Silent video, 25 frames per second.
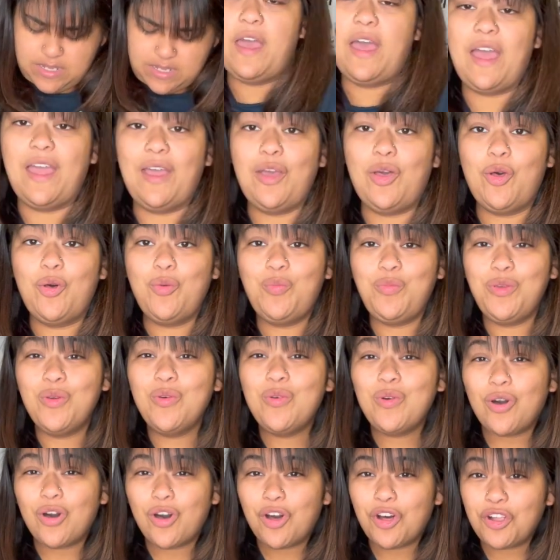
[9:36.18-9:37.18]
I hope
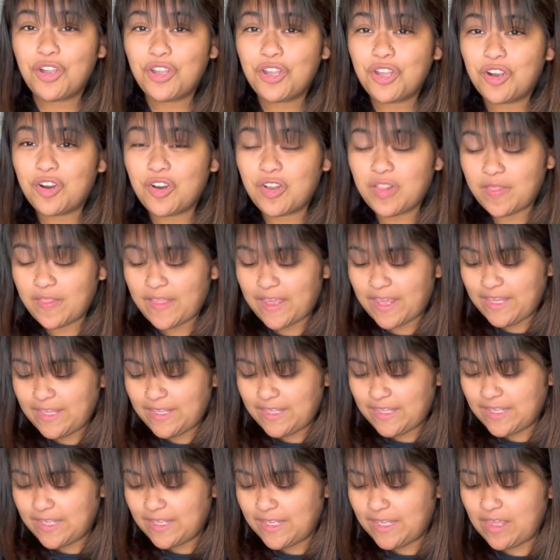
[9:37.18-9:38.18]
you all are
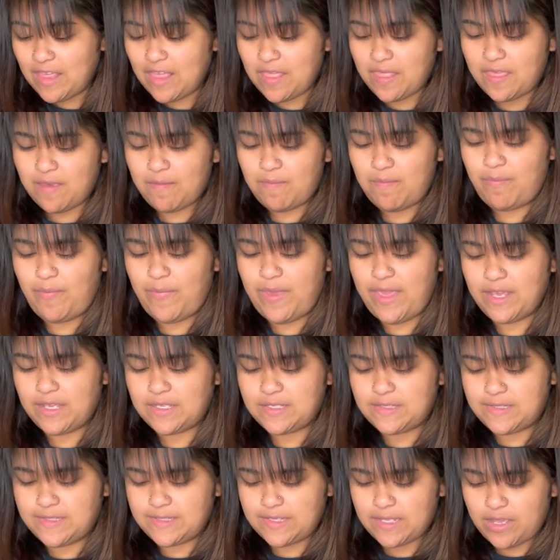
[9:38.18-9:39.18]
liking the
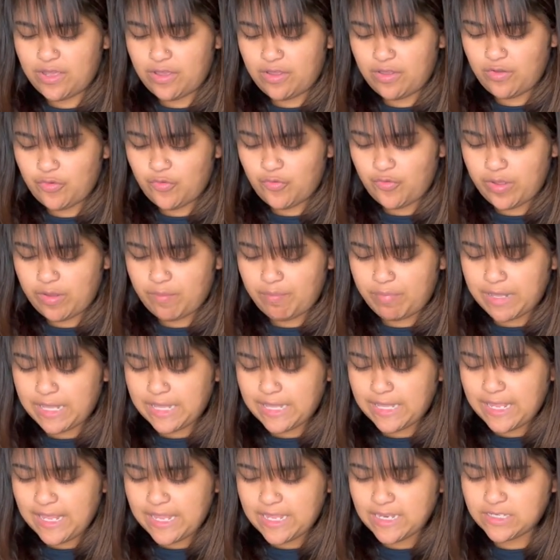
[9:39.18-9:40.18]
mix of
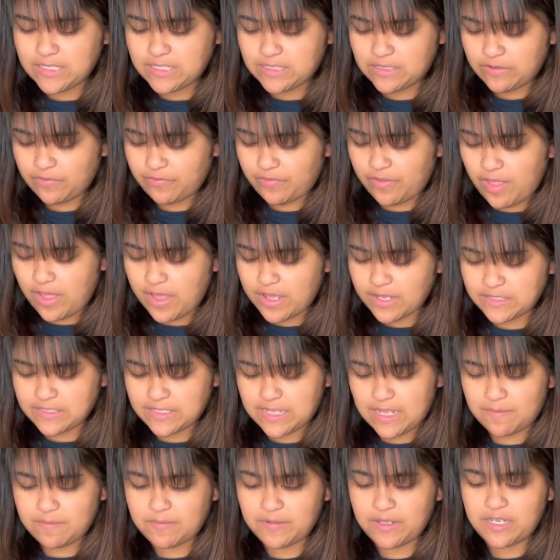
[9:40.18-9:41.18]
plant vlogs
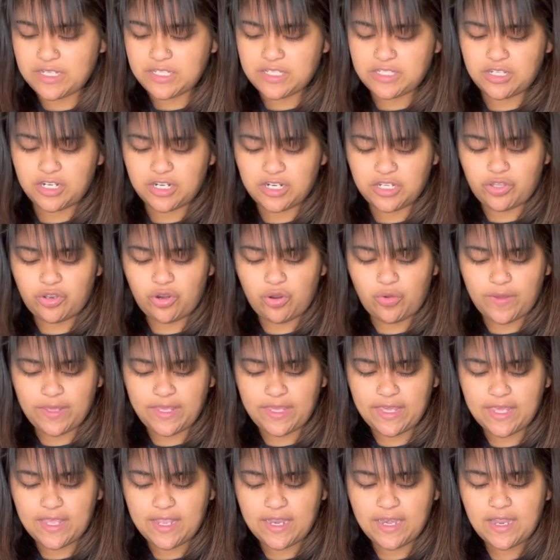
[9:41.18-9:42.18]
I'm gonna start
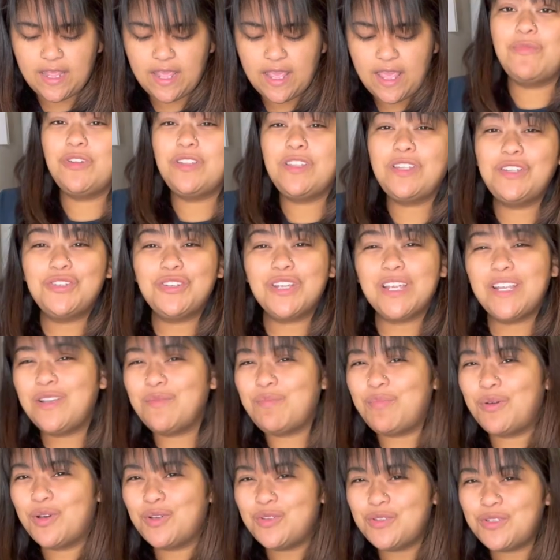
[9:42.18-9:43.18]
throwing in. really
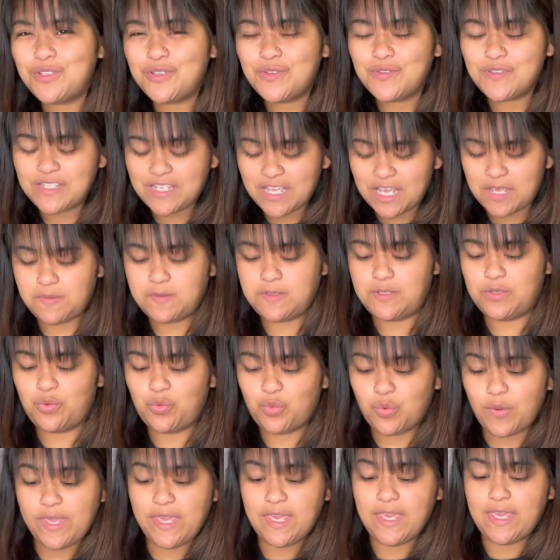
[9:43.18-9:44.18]
trying to post two times a
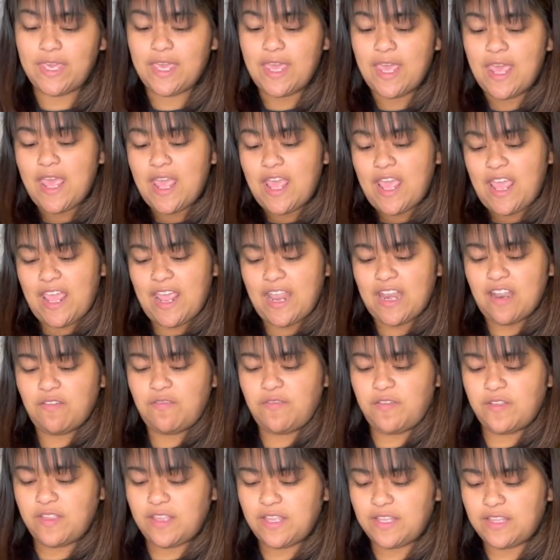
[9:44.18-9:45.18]
week and I
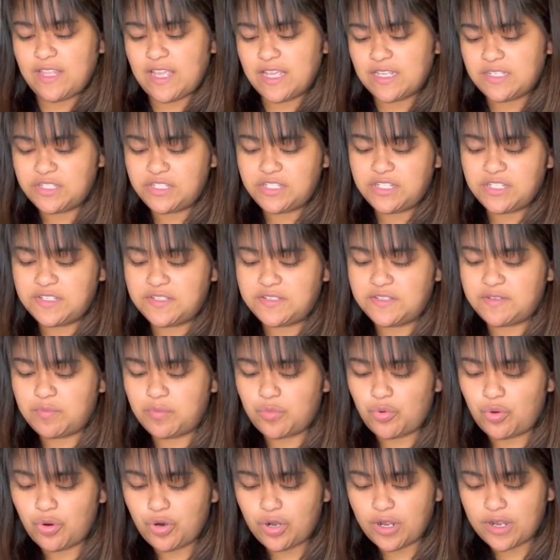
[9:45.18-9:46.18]
feel like that's just
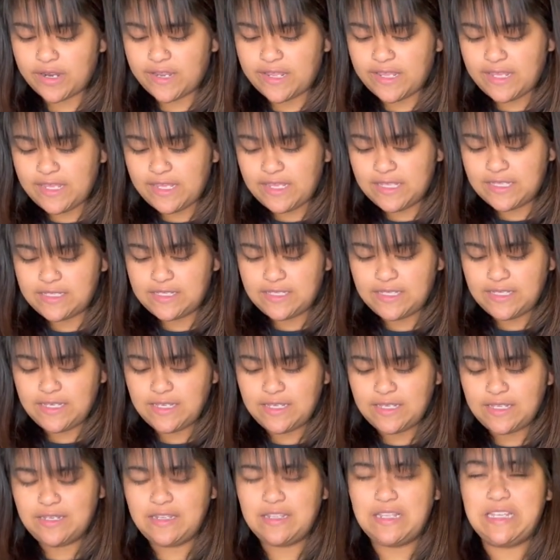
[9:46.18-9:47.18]
more
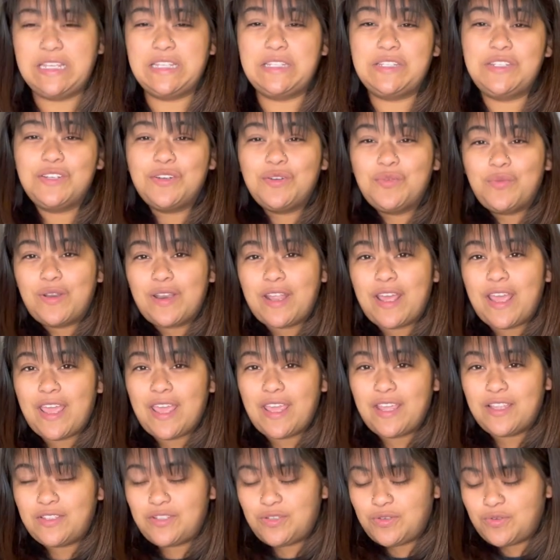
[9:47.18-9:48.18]
easy and easier when
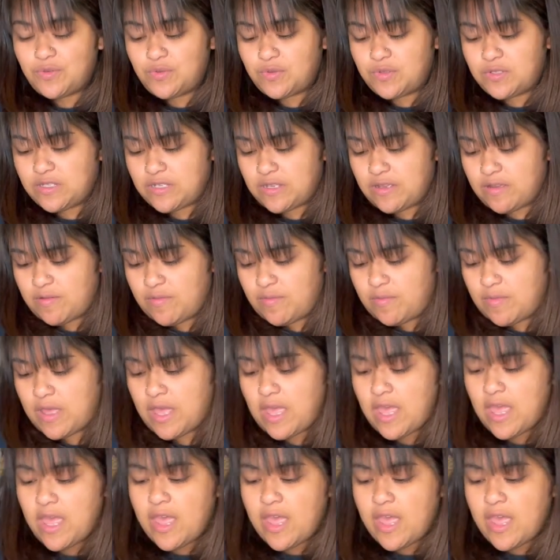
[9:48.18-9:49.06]
I do some